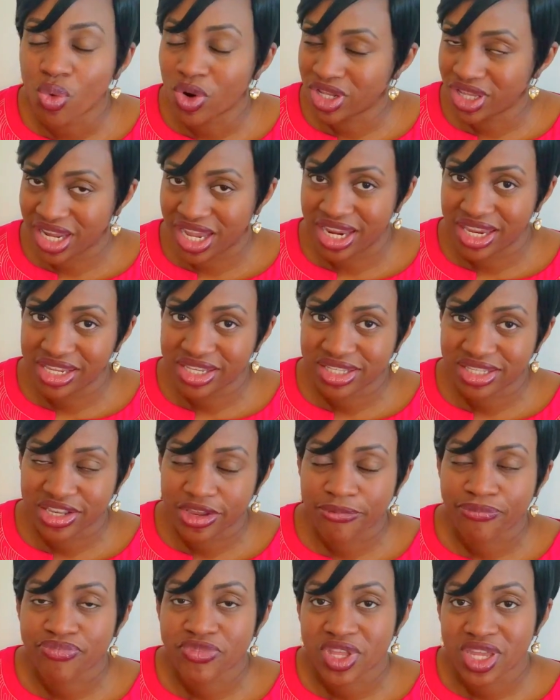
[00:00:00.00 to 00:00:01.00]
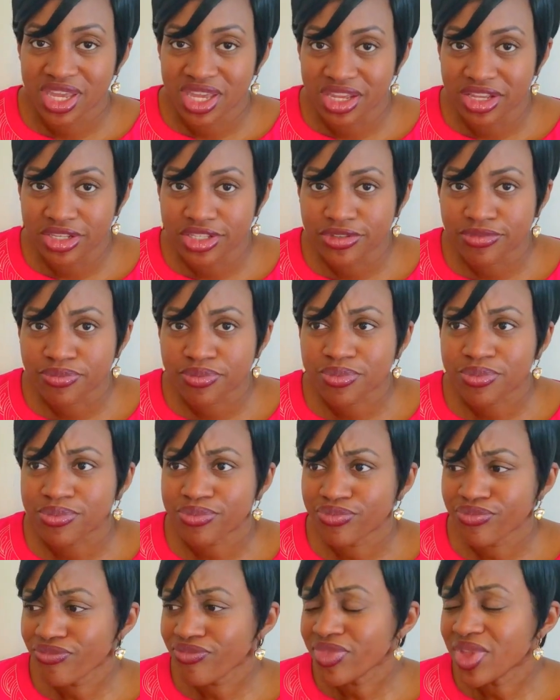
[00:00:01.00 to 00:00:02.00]
one likes is,
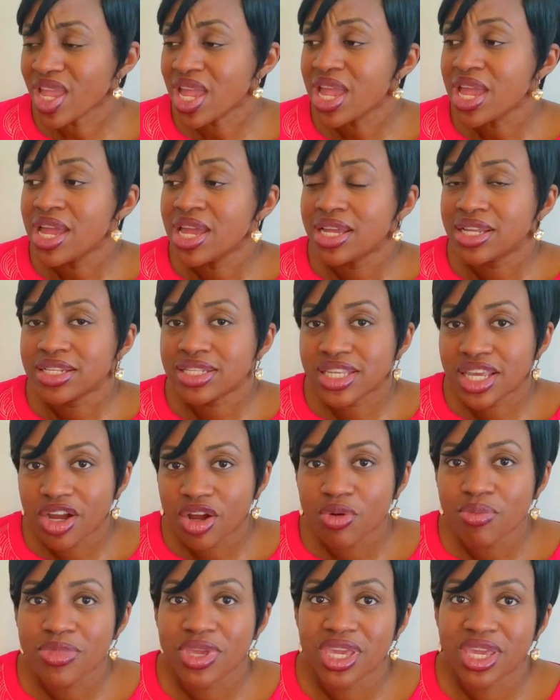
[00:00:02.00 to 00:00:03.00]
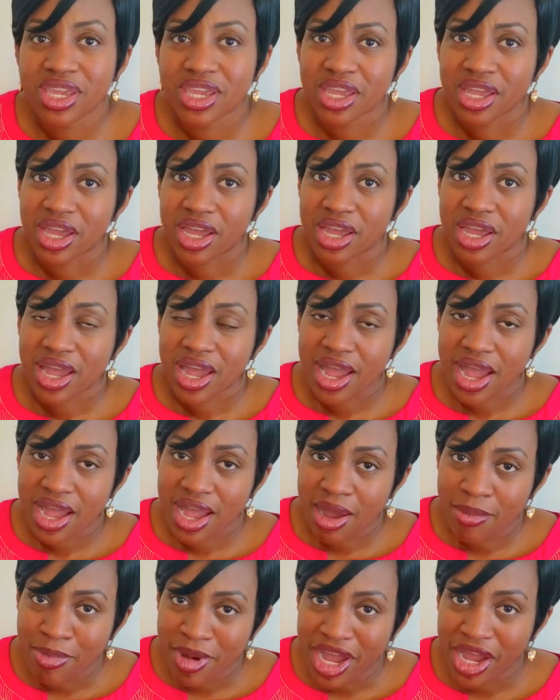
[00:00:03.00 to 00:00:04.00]
tell me
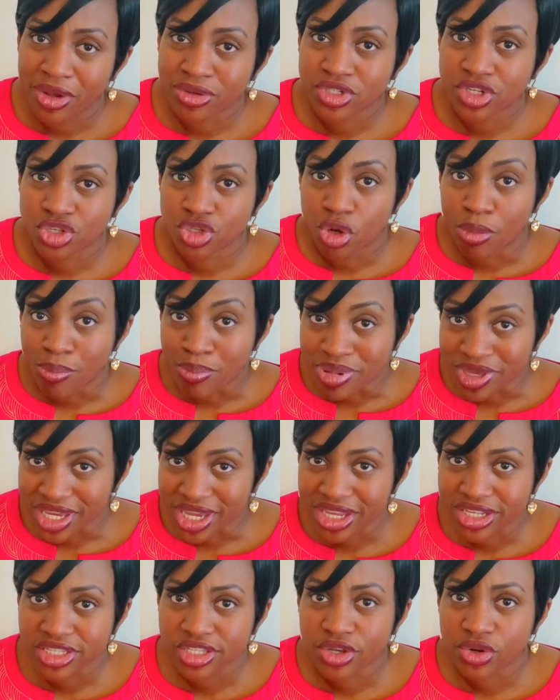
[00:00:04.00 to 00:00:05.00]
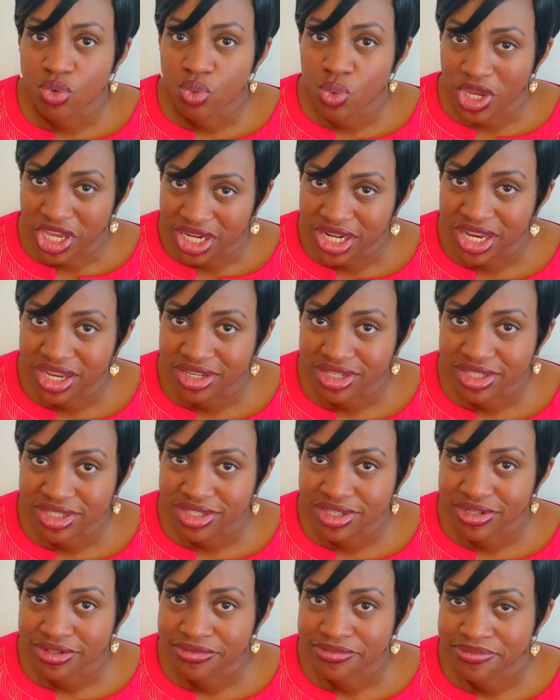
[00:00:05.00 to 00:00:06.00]
about your biggest
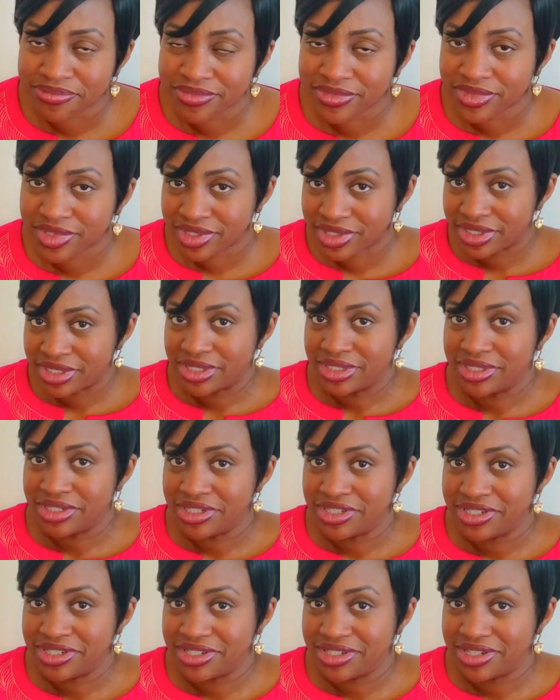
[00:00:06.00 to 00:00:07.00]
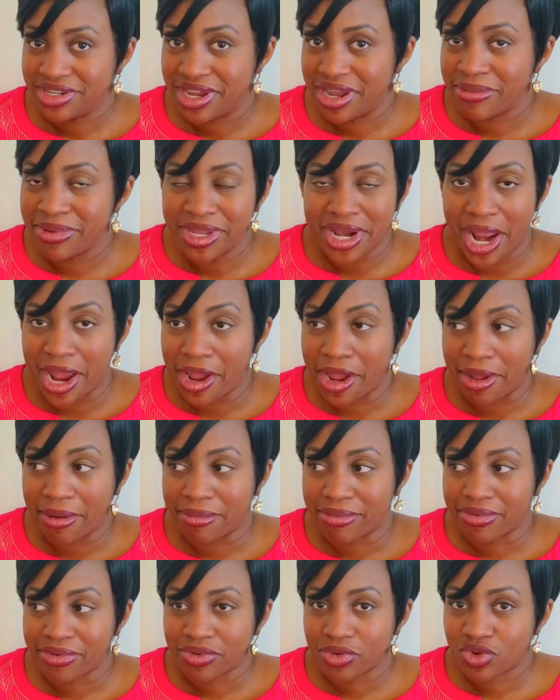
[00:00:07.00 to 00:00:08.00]
weakness. I mean,
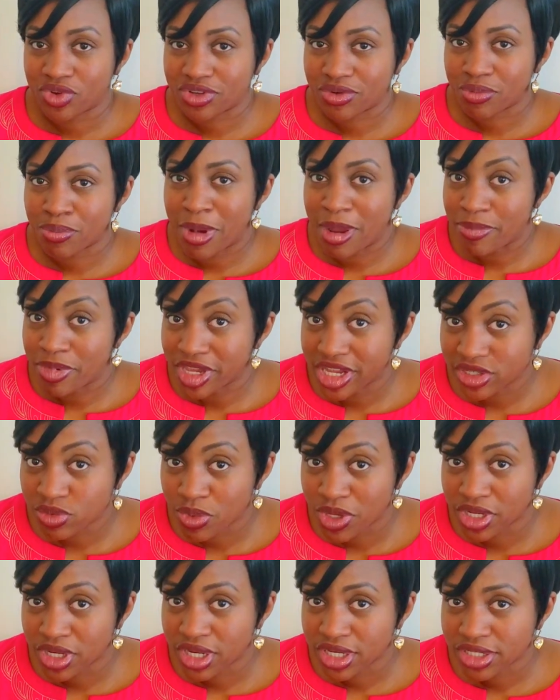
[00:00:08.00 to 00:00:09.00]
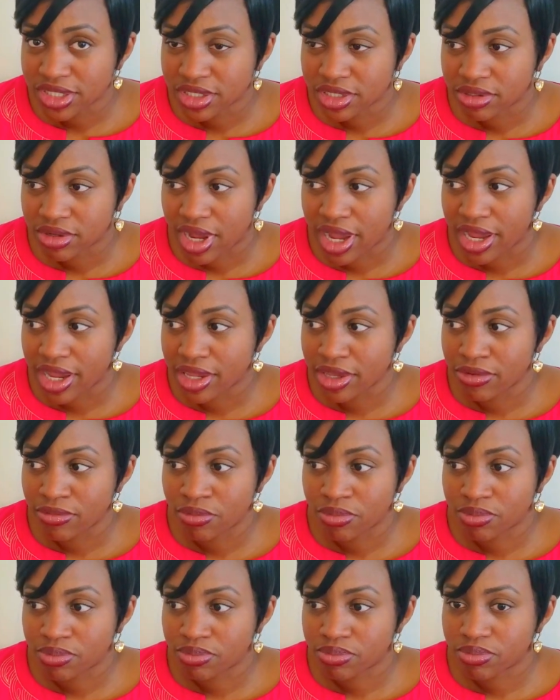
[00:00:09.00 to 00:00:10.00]
my biggest weakness? I
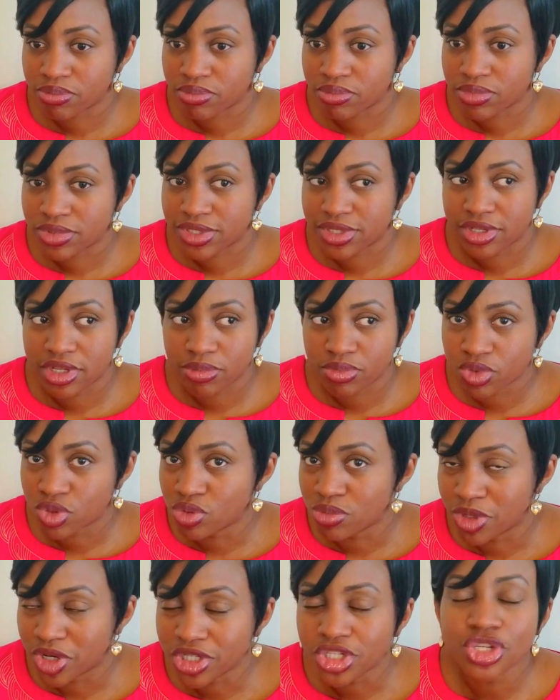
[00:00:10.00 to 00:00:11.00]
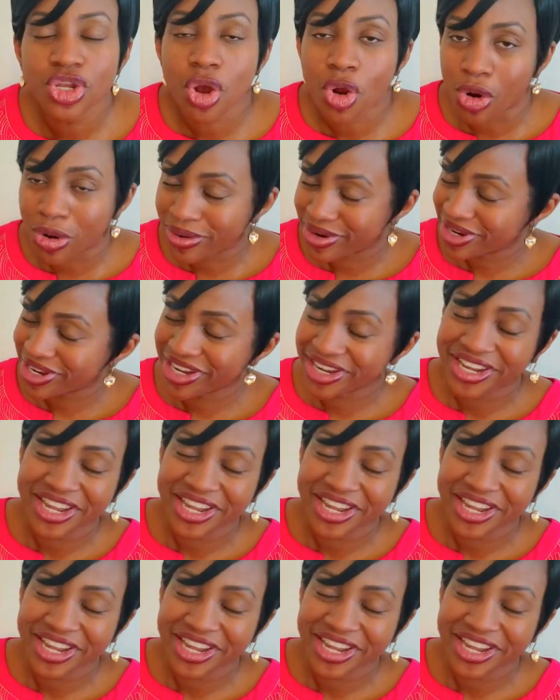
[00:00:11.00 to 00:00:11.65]
sleep too much? No.